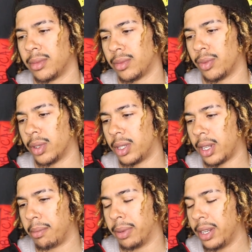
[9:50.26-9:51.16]
What are
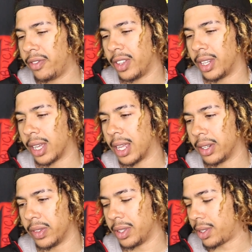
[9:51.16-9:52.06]
they benefiting
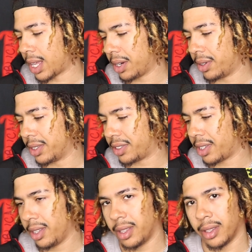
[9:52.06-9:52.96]
out of this? I don't
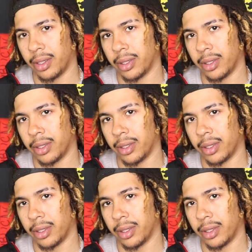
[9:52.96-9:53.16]
understand.